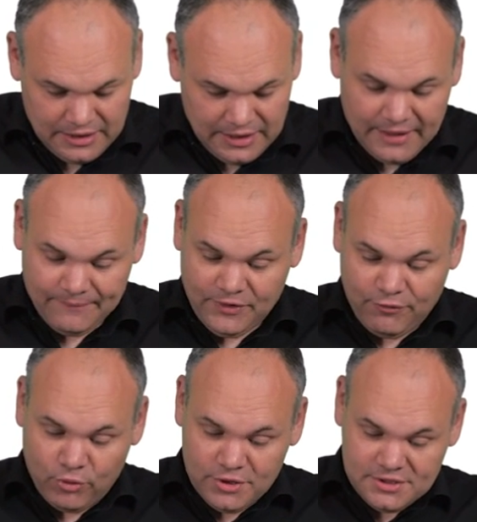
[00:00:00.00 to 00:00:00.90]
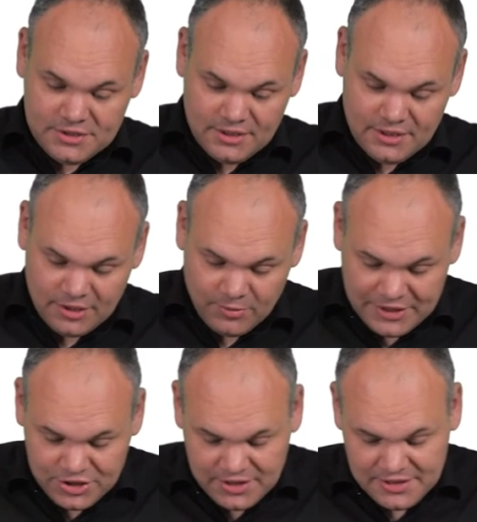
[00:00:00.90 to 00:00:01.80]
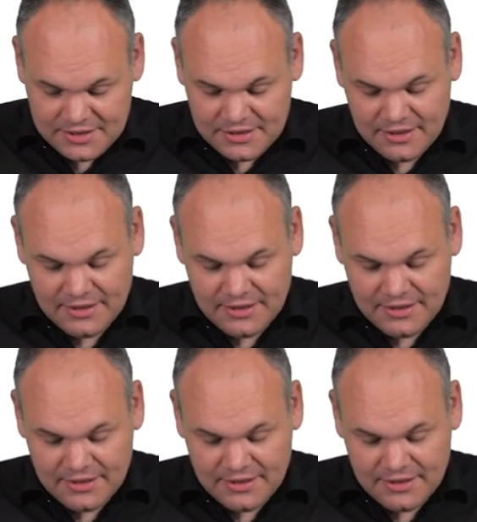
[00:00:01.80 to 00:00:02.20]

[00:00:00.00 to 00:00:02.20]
Yeah, the fourth question is,